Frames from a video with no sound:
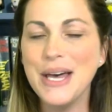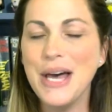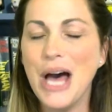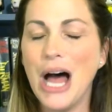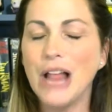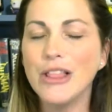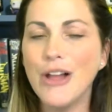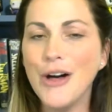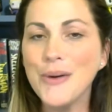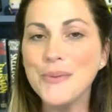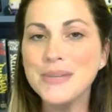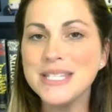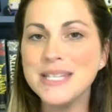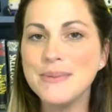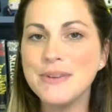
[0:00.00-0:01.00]
along
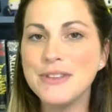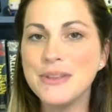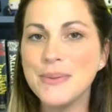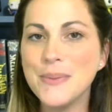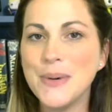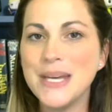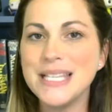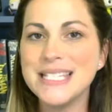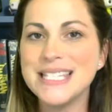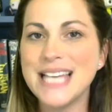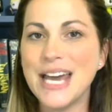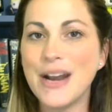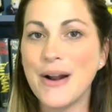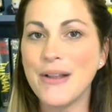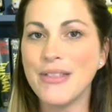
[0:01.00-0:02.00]
with some of the ones
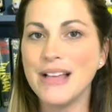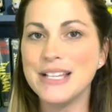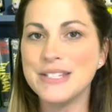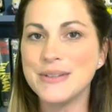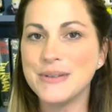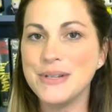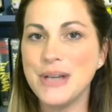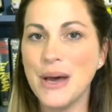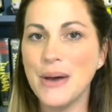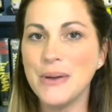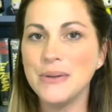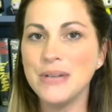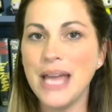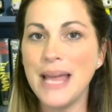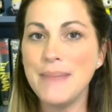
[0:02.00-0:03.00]
that are lesser
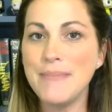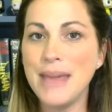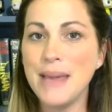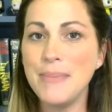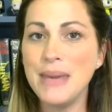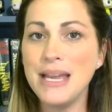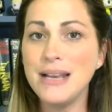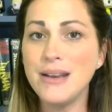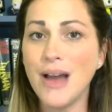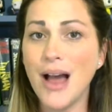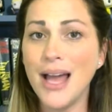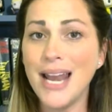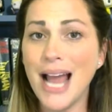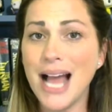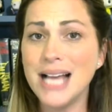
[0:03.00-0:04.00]
known and maybe
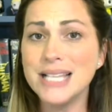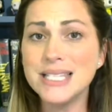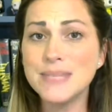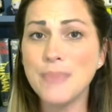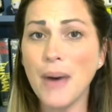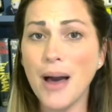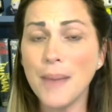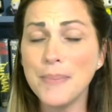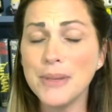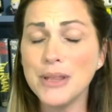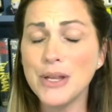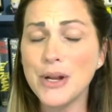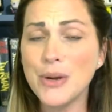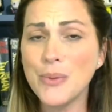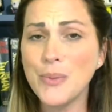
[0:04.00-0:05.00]
not as
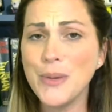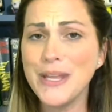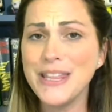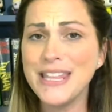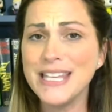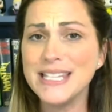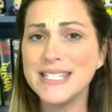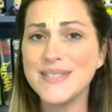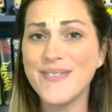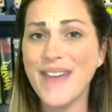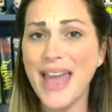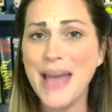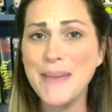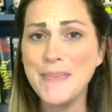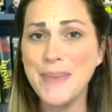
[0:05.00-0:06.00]
popular with his
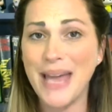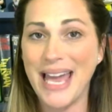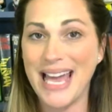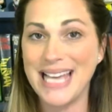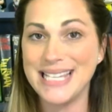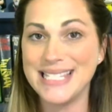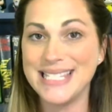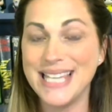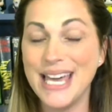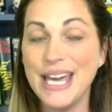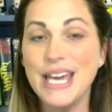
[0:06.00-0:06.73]
fan base.